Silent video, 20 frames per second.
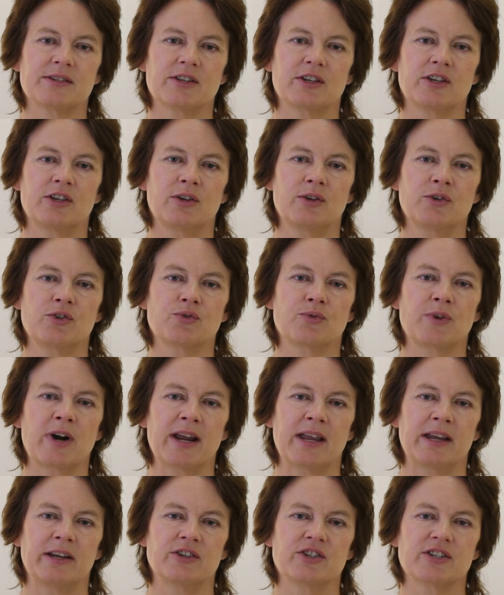the huge
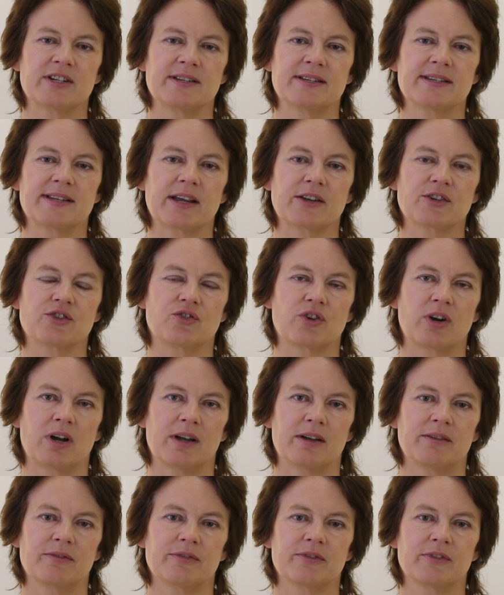range in sex
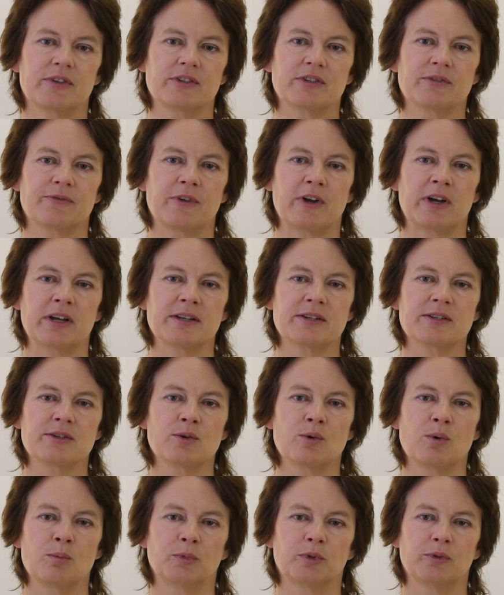drive that defines
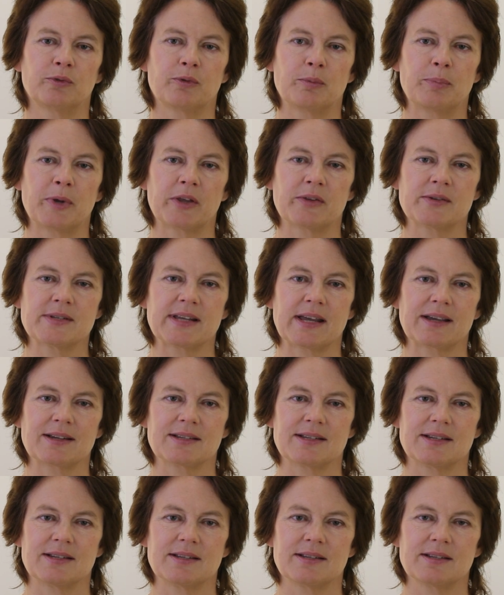normal for both
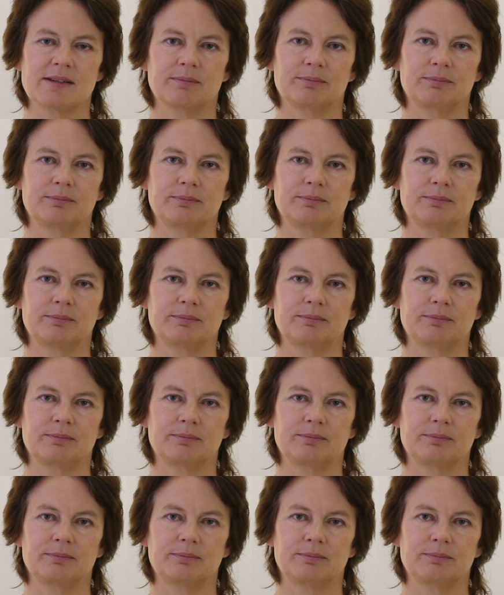sexes.